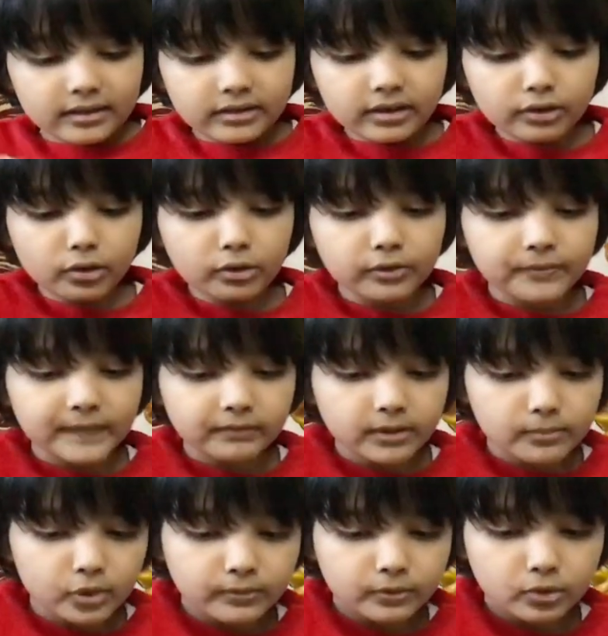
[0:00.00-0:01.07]
there's also 50
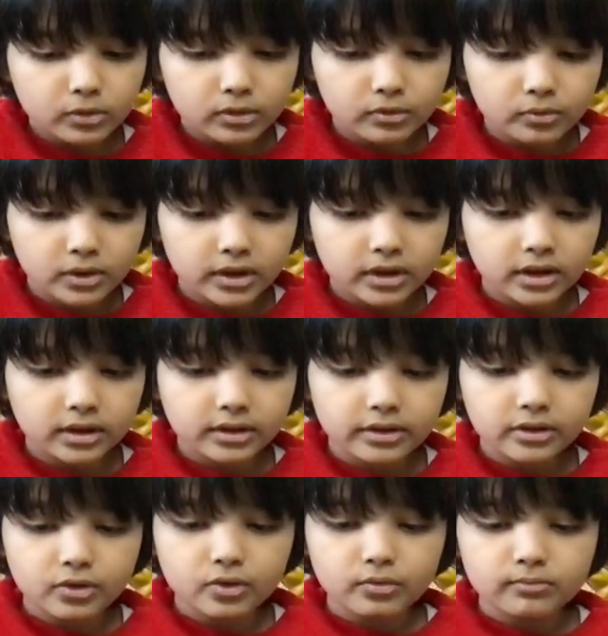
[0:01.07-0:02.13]
move rule where
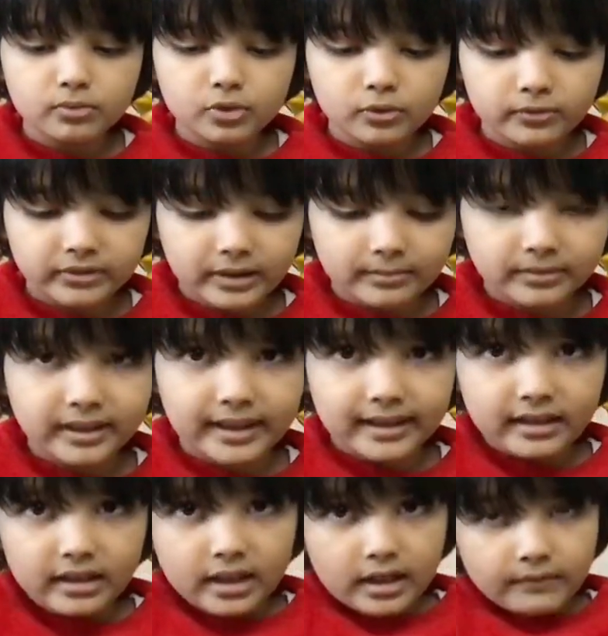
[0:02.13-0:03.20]
you move
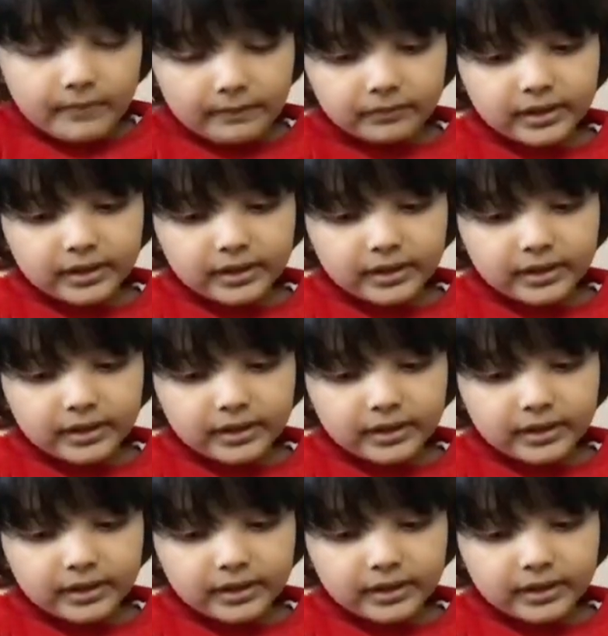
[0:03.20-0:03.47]
something 50